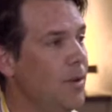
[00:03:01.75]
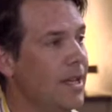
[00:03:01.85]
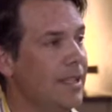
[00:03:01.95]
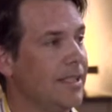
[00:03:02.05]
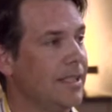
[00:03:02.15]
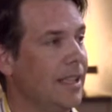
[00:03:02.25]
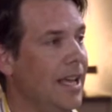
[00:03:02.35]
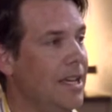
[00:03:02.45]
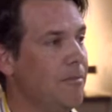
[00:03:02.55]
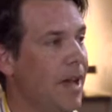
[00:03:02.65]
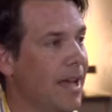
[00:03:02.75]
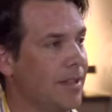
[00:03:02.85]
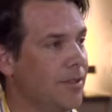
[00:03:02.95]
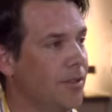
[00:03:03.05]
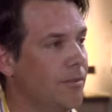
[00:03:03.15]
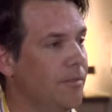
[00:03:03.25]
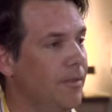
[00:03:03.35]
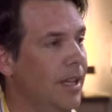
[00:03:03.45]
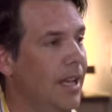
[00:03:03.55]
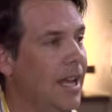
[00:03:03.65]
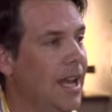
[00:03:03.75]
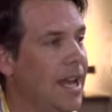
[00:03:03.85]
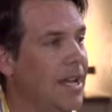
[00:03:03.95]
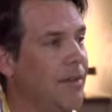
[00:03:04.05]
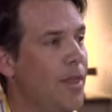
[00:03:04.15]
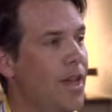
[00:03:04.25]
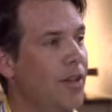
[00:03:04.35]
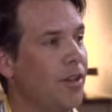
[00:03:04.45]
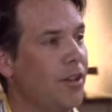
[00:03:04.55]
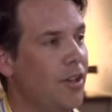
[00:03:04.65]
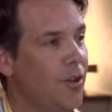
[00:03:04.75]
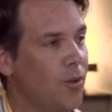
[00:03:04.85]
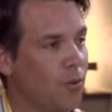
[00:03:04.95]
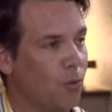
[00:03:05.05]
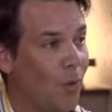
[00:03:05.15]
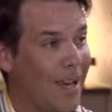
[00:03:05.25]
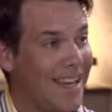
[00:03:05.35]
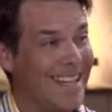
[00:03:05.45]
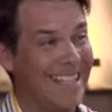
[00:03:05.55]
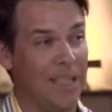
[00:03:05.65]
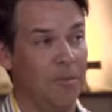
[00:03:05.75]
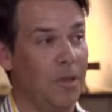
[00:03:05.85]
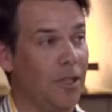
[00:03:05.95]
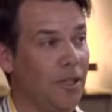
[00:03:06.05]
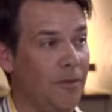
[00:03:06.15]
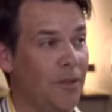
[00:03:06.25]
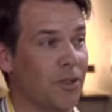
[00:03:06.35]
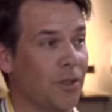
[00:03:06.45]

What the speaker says: you hit Slide Master, and then you're going to notice right in the middle of your